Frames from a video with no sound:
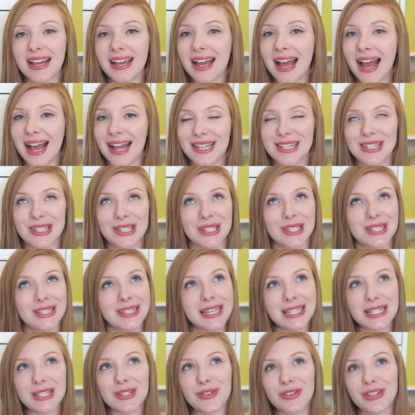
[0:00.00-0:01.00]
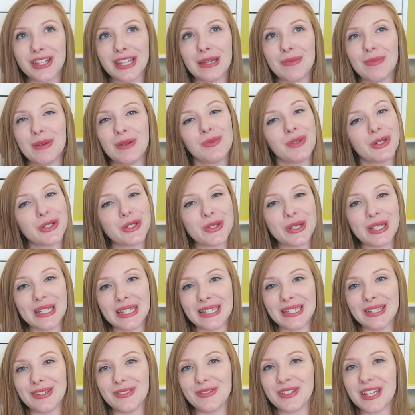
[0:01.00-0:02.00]
had successfully been
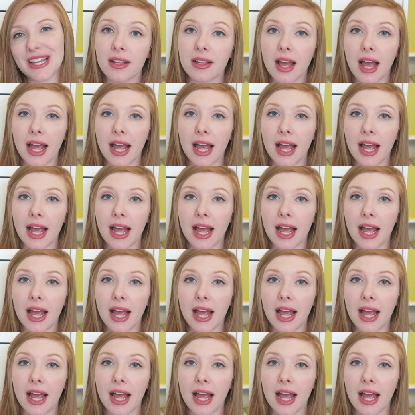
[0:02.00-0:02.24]
retrieved